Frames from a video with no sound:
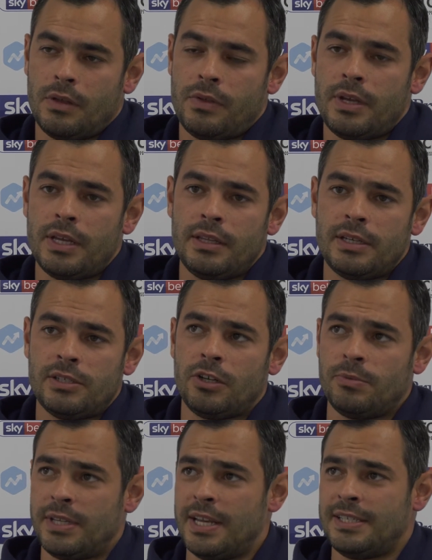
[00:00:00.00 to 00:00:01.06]
I think in this
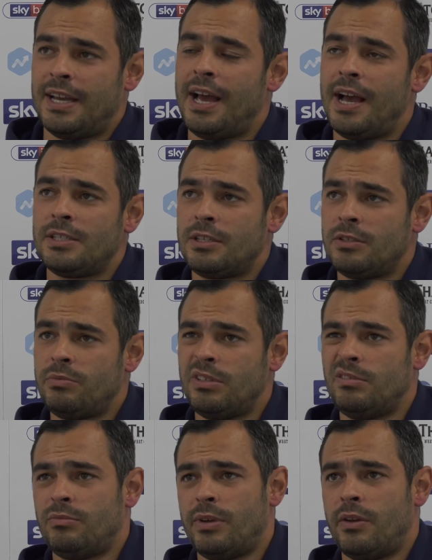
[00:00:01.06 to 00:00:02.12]
circumstance it has, because
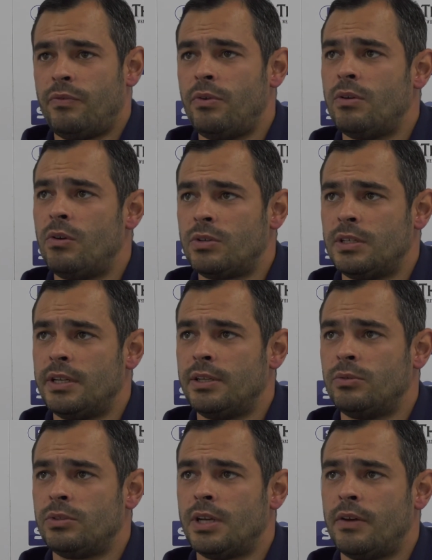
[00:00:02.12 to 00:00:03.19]
we had a few knocks and
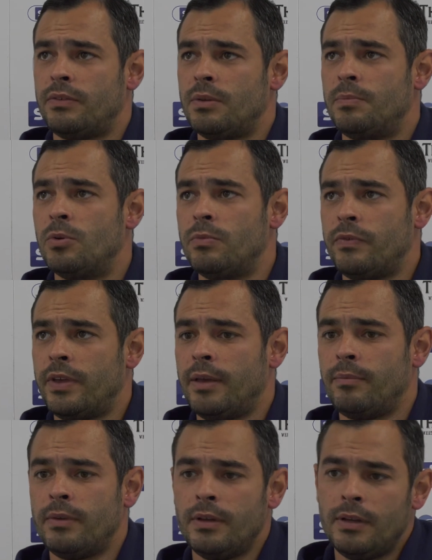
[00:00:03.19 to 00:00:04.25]
niggles after the Bournemouth
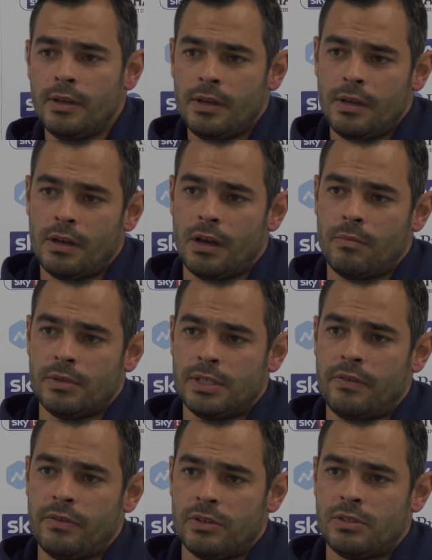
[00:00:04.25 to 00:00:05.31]
game. It's
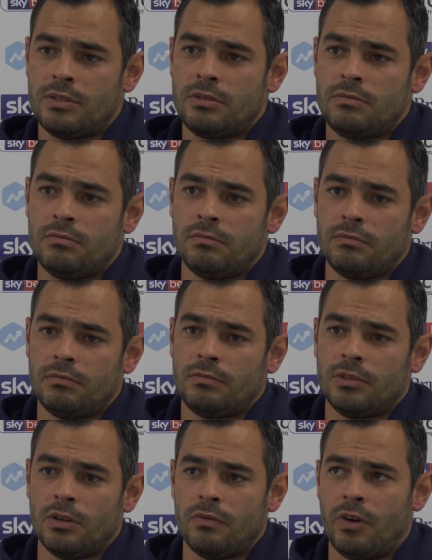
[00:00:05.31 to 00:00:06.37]
given us,
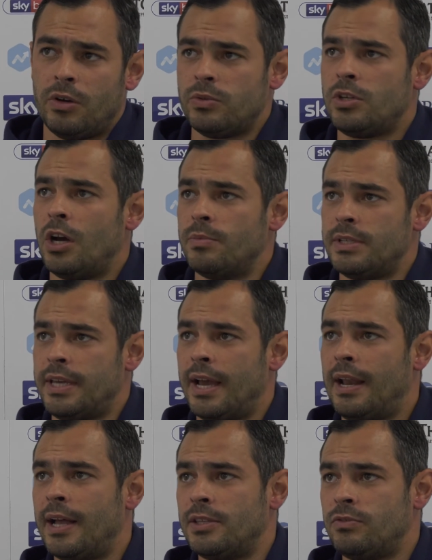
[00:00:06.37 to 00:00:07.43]
you know, vital time to
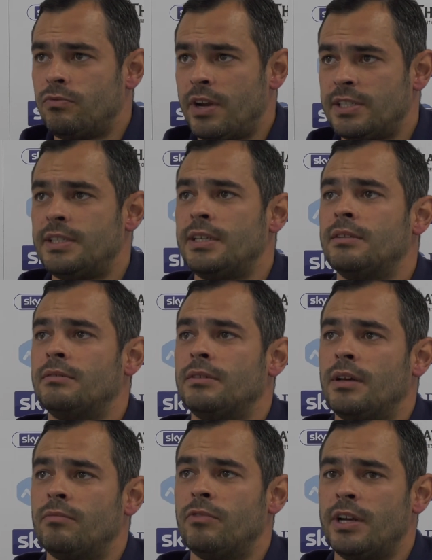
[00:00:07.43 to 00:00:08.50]
get lads rested
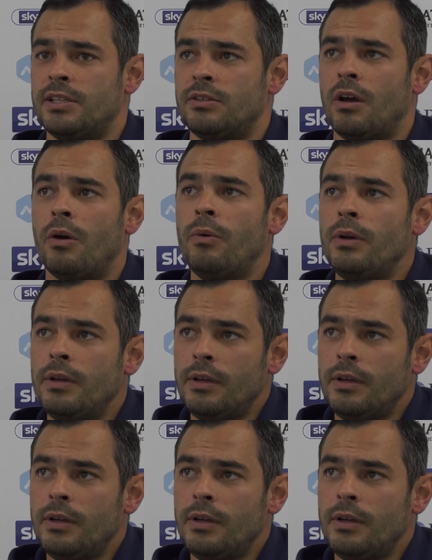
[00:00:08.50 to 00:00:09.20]
and ready to go.